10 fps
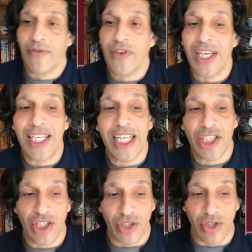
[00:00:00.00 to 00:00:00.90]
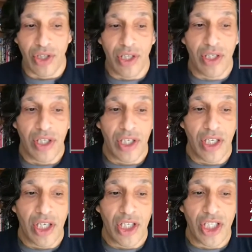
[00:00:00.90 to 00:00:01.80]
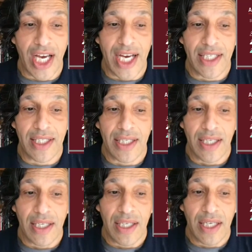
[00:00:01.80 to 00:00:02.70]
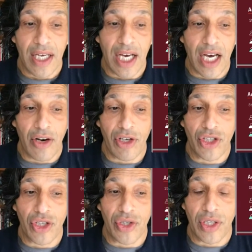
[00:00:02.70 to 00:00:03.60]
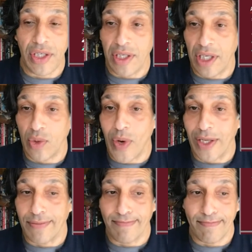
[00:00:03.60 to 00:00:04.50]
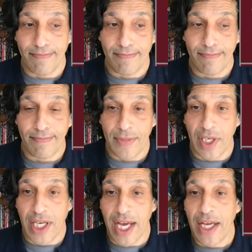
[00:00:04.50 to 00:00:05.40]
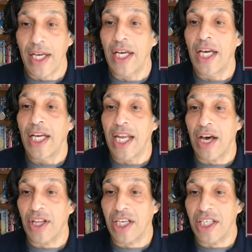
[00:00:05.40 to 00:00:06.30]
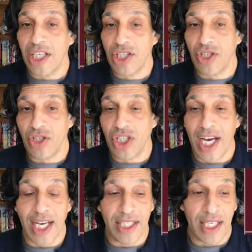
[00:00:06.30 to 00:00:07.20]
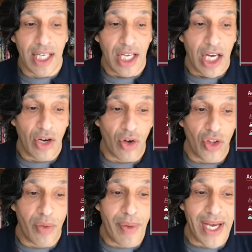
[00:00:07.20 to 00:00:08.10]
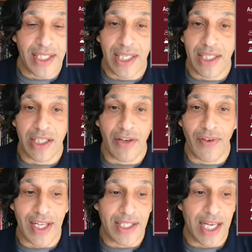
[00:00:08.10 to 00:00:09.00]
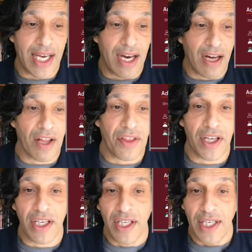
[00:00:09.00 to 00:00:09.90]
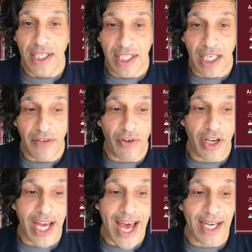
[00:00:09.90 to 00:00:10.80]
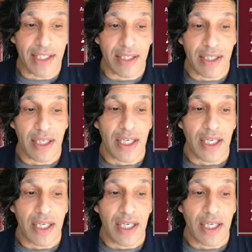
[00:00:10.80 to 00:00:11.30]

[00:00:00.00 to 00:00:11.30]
of conditional shares are issued as well. Okay. Now the conditional shares are on the basis of, let's say, Arthur delivering X,